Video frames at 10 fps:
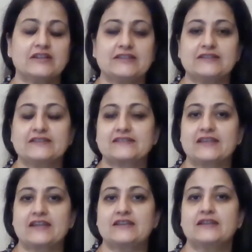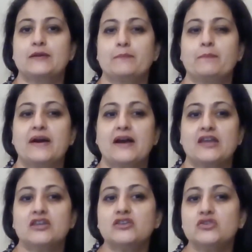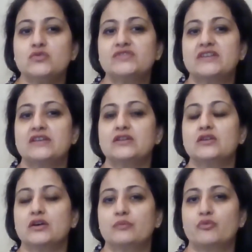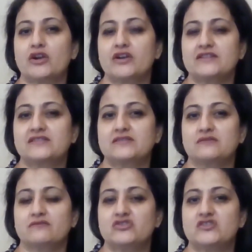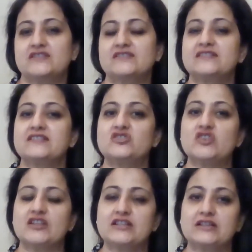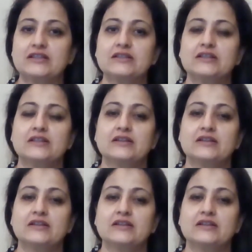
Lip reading: in the skin by using products which is gentle